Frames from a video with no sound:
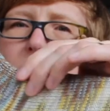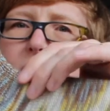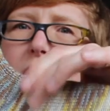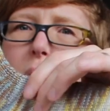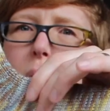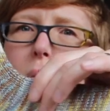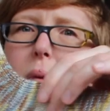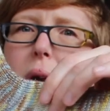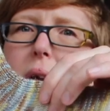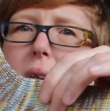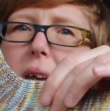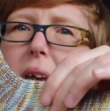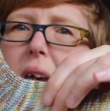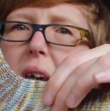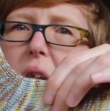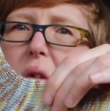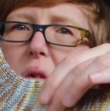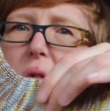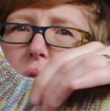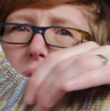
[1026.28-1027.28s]
fabric
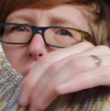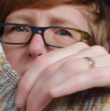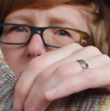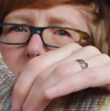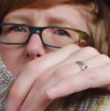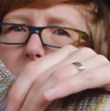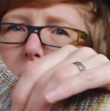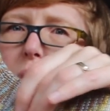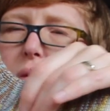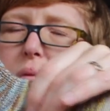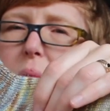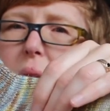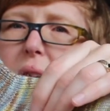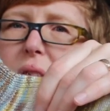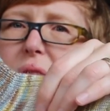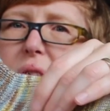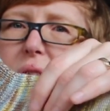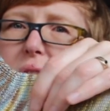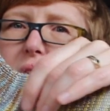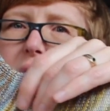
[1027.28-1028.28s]
along the top of my
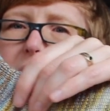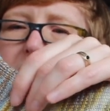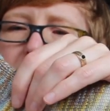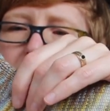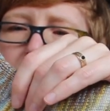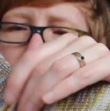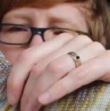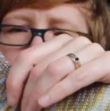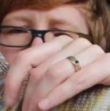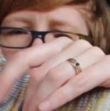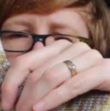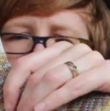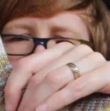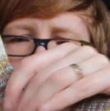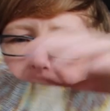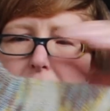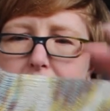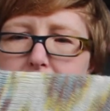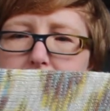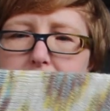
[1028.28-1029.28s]
foot here.
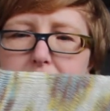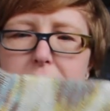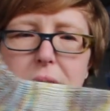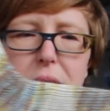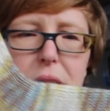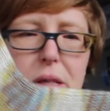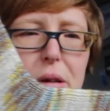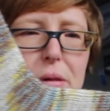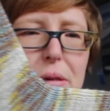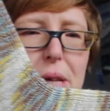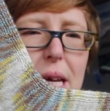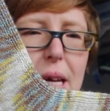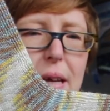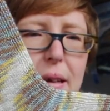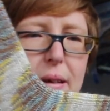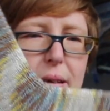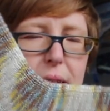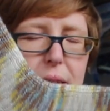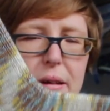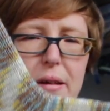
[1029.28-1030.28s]
So
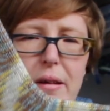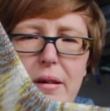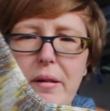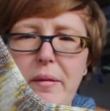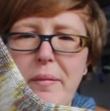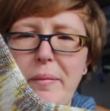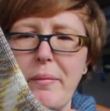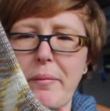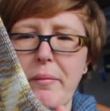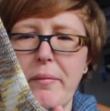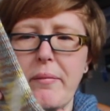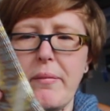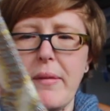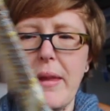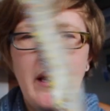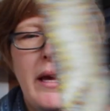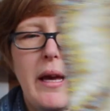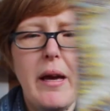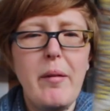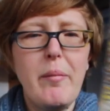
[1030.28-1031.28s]
yes,
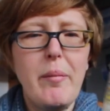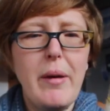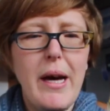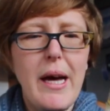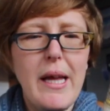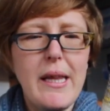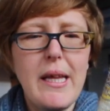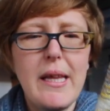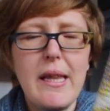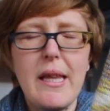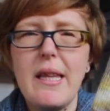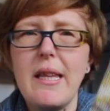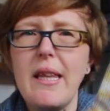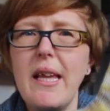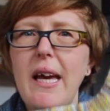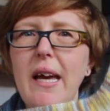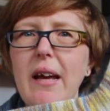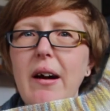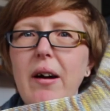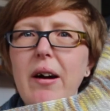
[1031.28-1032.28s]
but other than
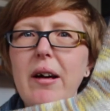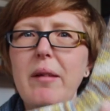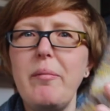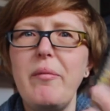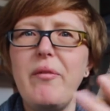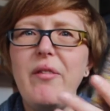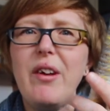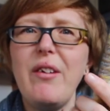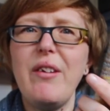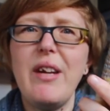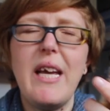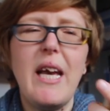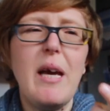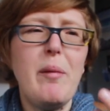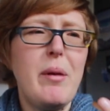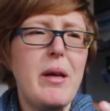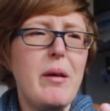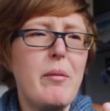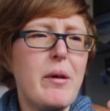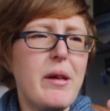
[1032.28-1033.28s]
that I'm very
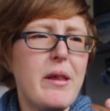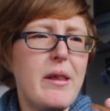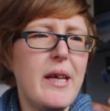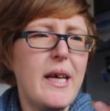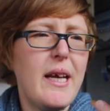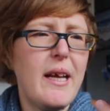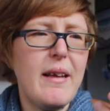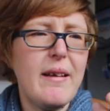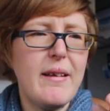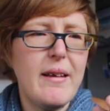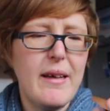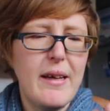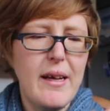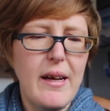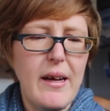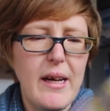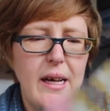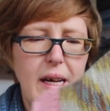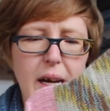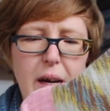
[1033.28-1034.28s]
happy with these
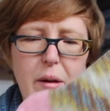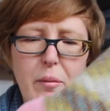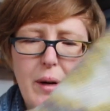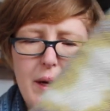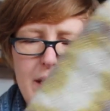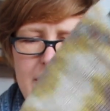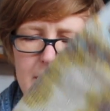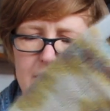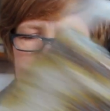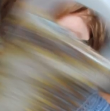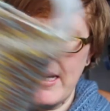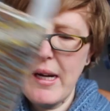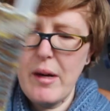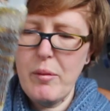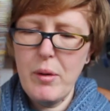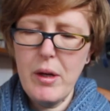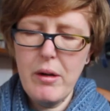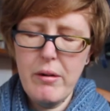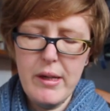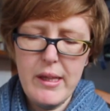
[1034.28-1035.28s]
and I can't wait to
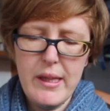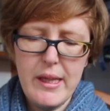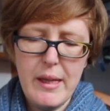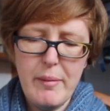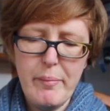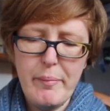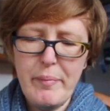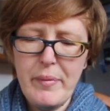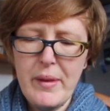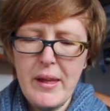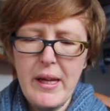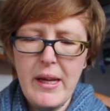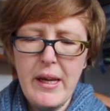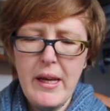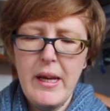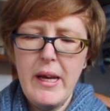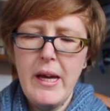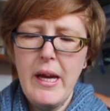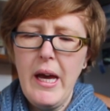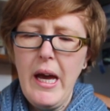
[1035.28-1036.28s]
start wearing
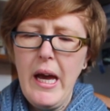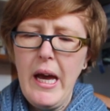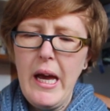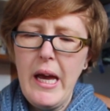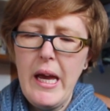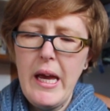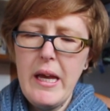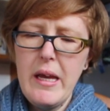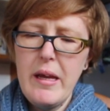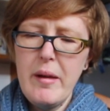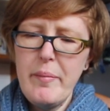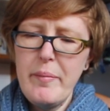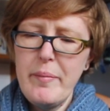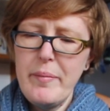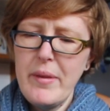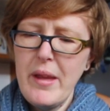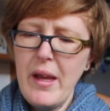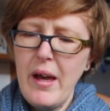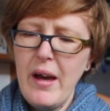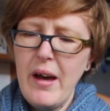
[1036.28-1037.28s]

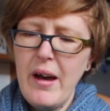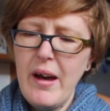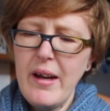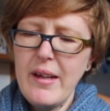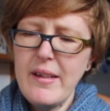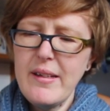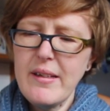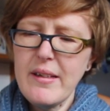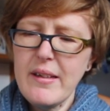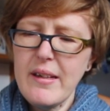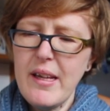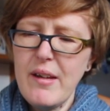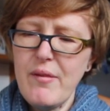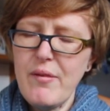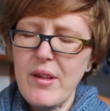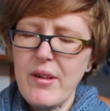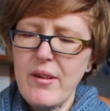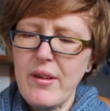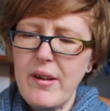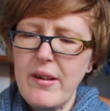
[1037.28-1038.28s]
them. I still have
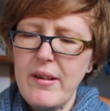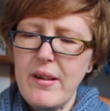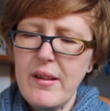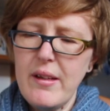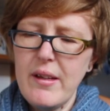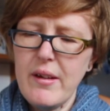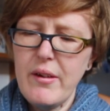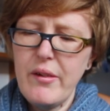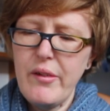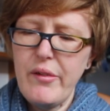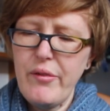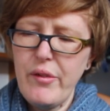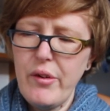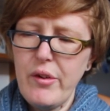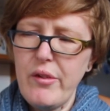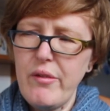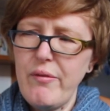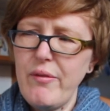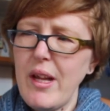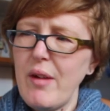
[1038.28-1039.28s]
this idea they're going to
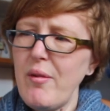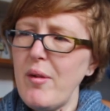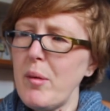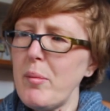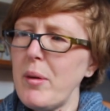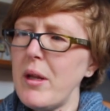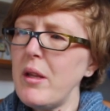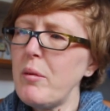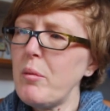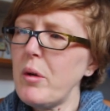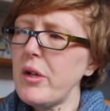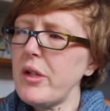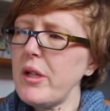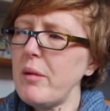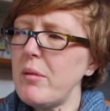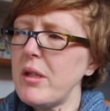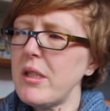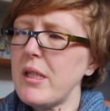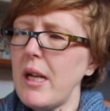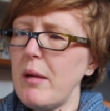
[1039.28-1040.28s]
fluff up in the
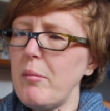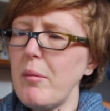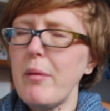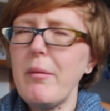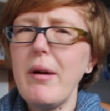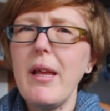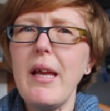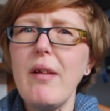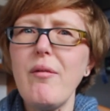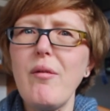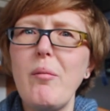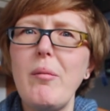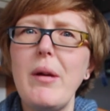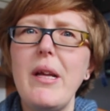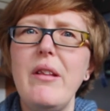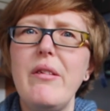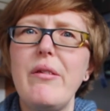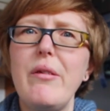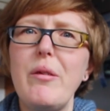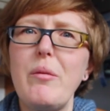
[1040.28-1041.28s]
washing machine, but they haven't
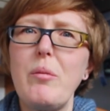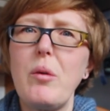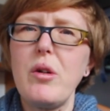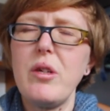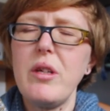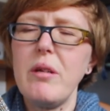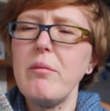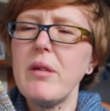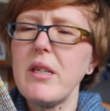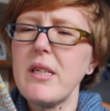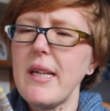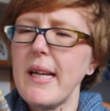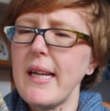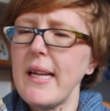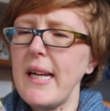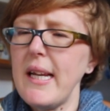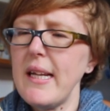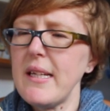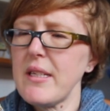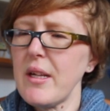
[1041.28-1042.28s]
been through the washing
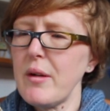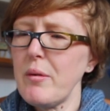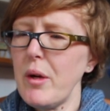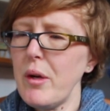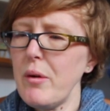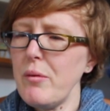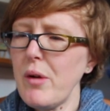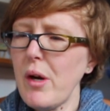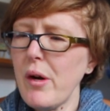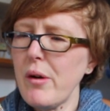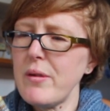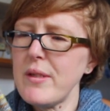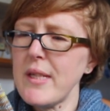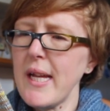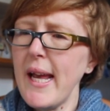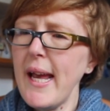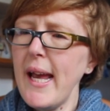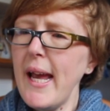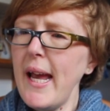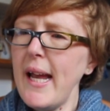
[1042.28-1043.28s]
machine yet, so who knows.
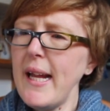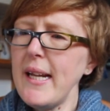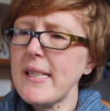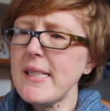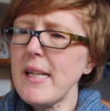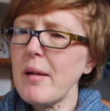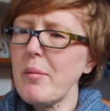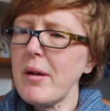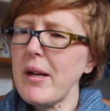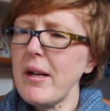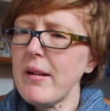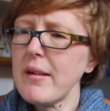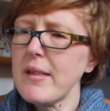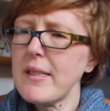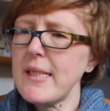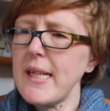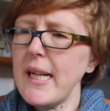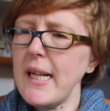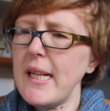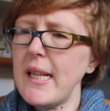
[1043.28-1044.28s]
And someone else
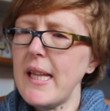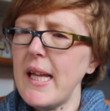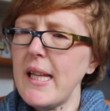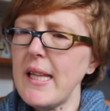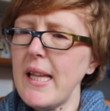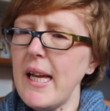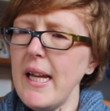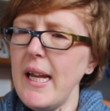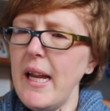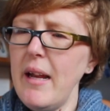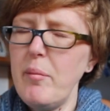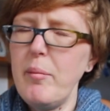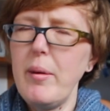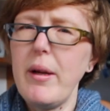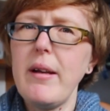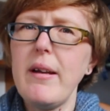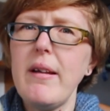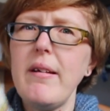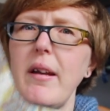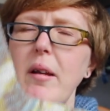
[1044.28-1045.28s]
said that they had
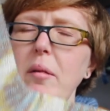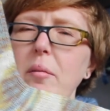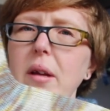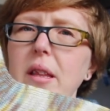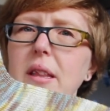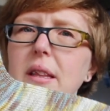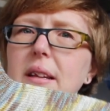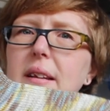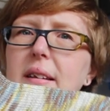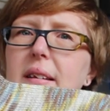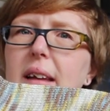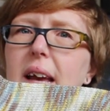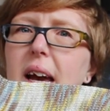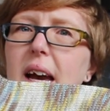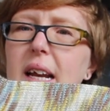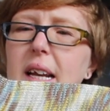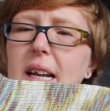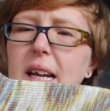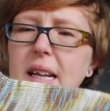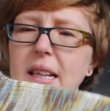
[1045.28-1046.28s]
been knitting with this
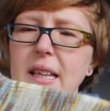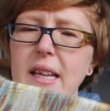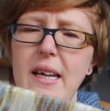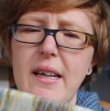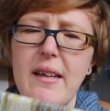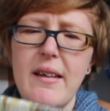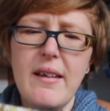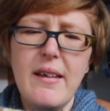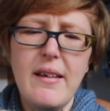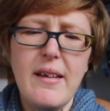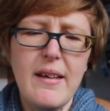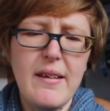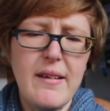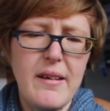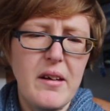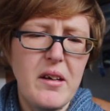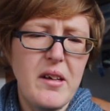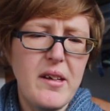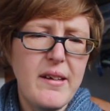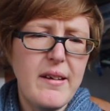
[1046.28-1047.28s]
yarn and that it
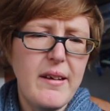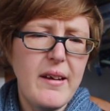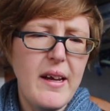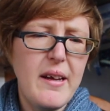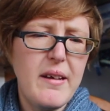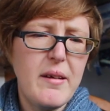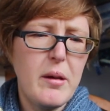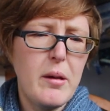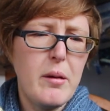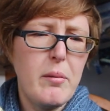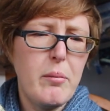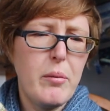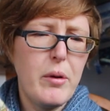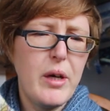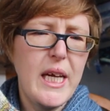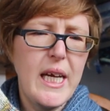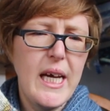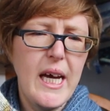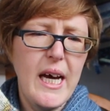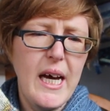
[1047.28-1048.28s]
doesn't, it stays
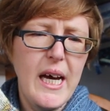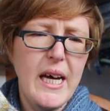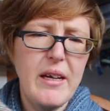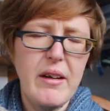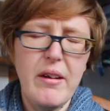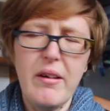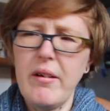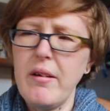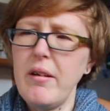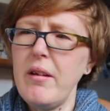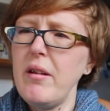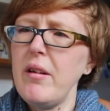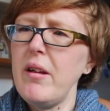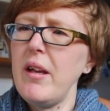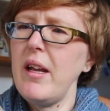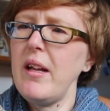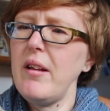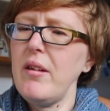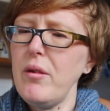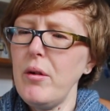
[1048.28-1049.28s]
pretty hard
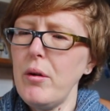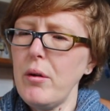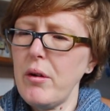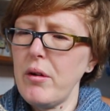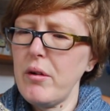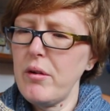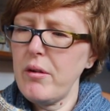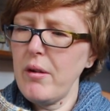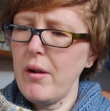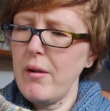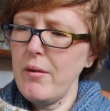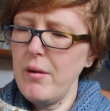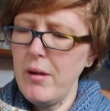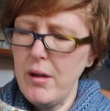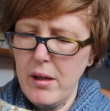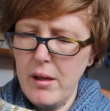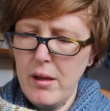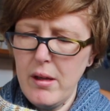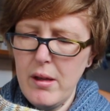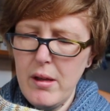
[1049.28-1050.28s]
and solid, so
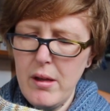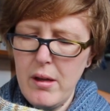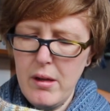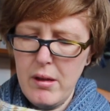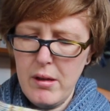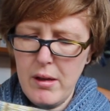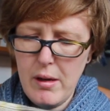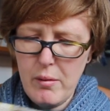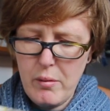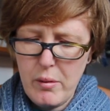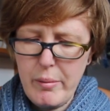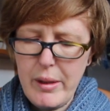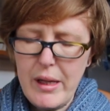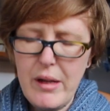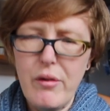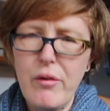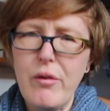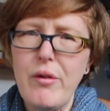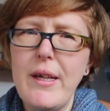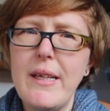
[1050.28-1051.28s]
that will be
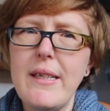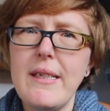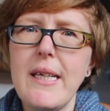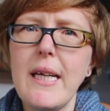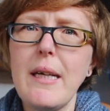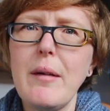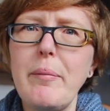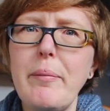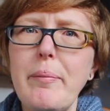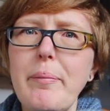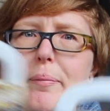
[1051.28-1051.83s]
interesting.